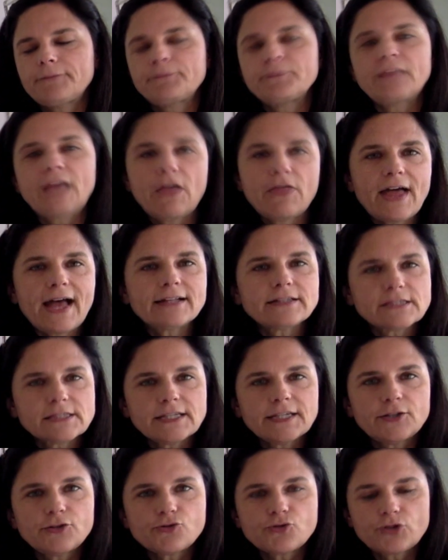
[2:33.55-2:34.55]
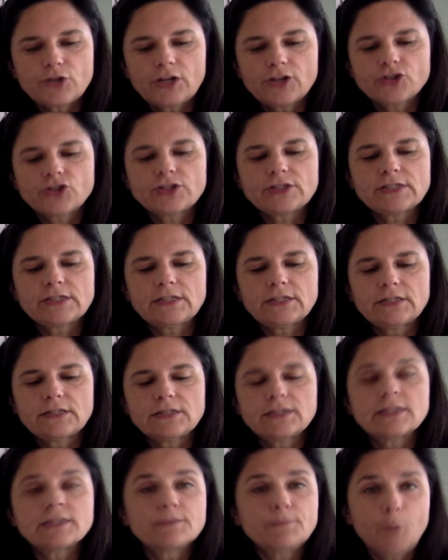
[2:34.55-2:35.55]
Now that's the introduction sentence.
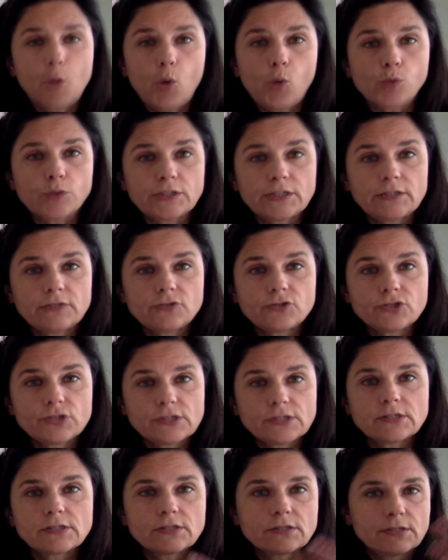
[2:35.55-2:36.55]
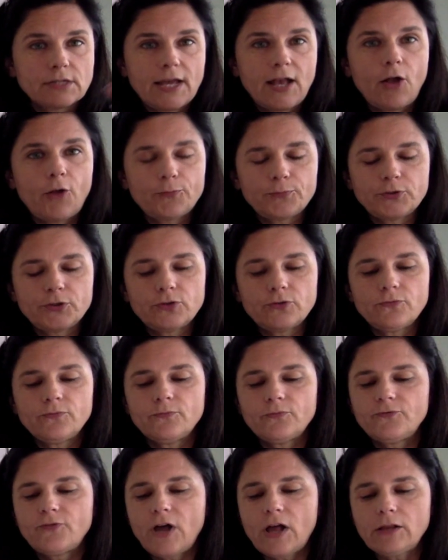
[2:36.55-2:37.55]
It's bolded just to help you
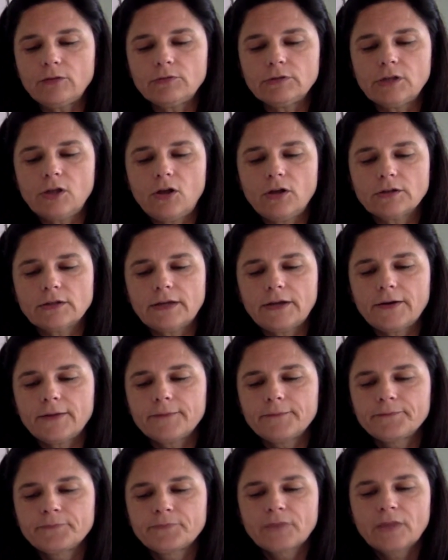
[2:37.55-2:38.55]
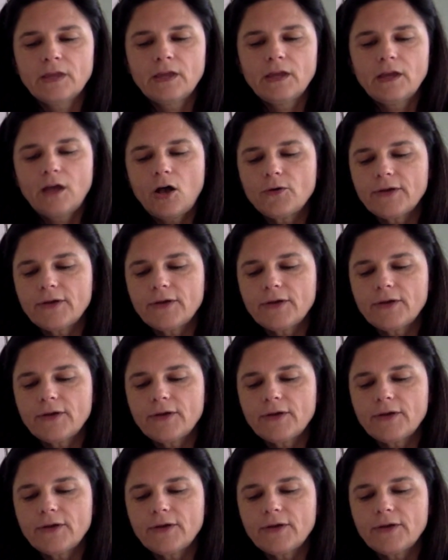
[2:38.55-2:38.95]
follow along there.